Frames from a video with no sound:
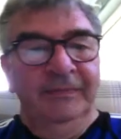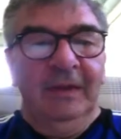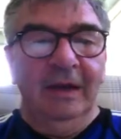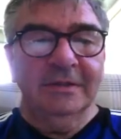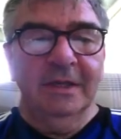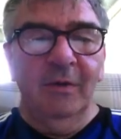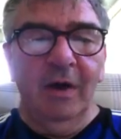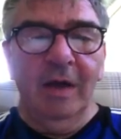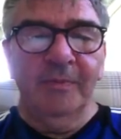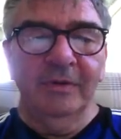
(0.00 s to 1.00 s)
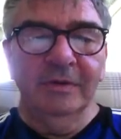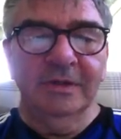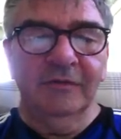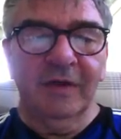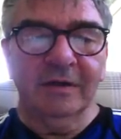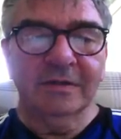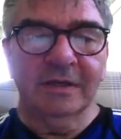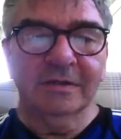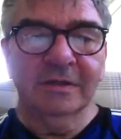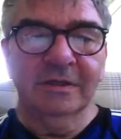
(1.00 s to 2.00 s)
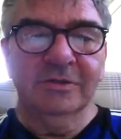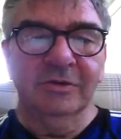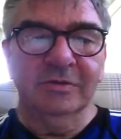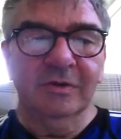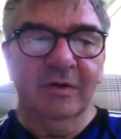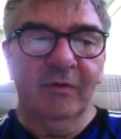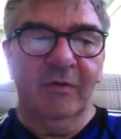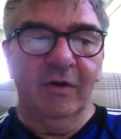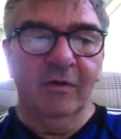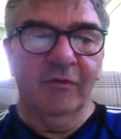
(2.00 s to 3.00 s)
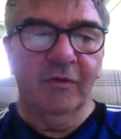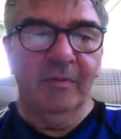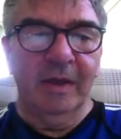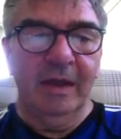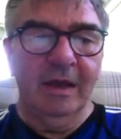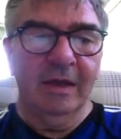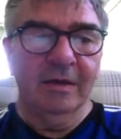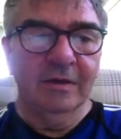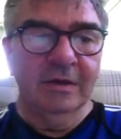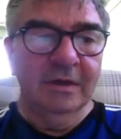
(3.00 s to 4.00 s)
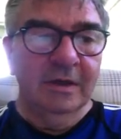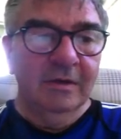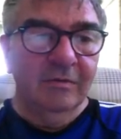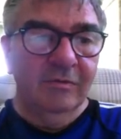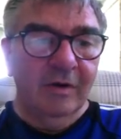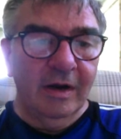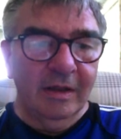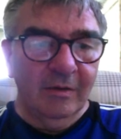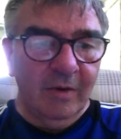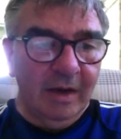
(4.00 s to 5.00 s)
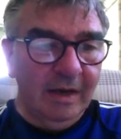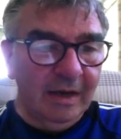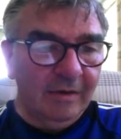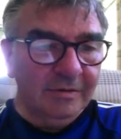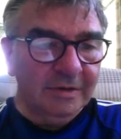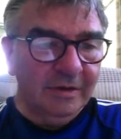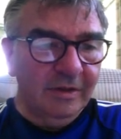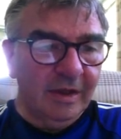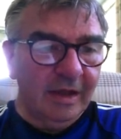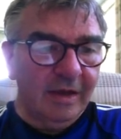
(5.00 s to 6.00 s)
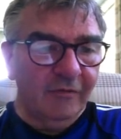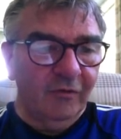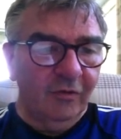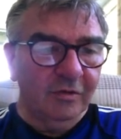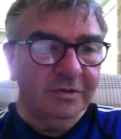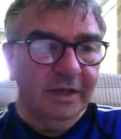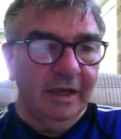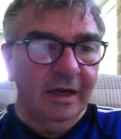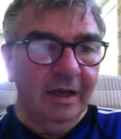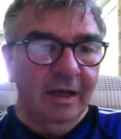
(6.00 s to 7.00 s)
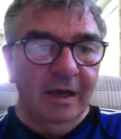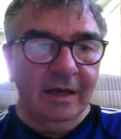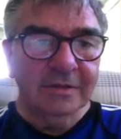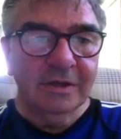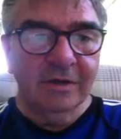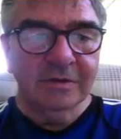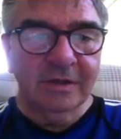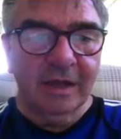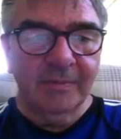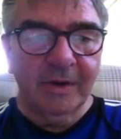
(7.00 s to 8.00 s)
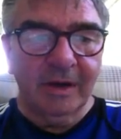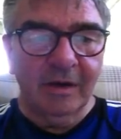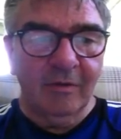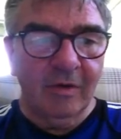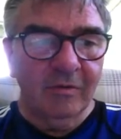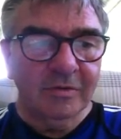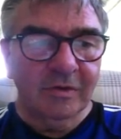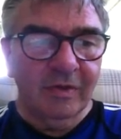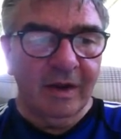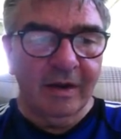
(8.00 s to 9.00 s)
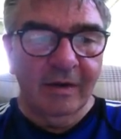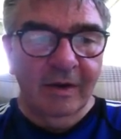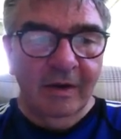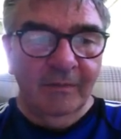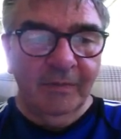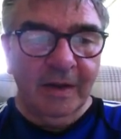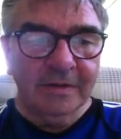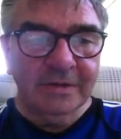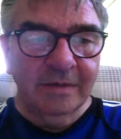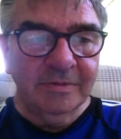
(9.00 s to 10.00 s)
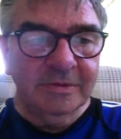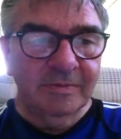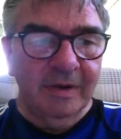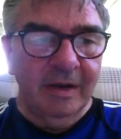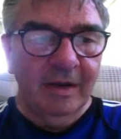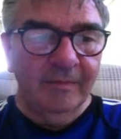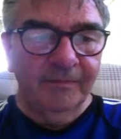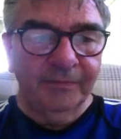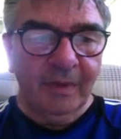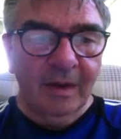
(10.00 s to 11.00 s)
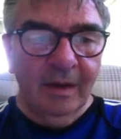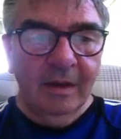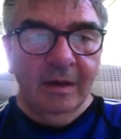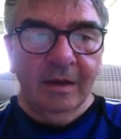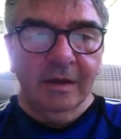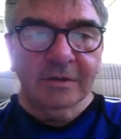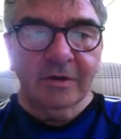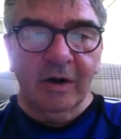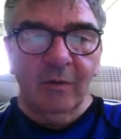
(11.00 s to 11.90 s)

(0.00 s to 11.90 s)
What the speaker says: Well, let's see what happens if that's actually true. So now we've got from here right the way down to there, 14. I start on that particular row, so that seems to be, that's correct.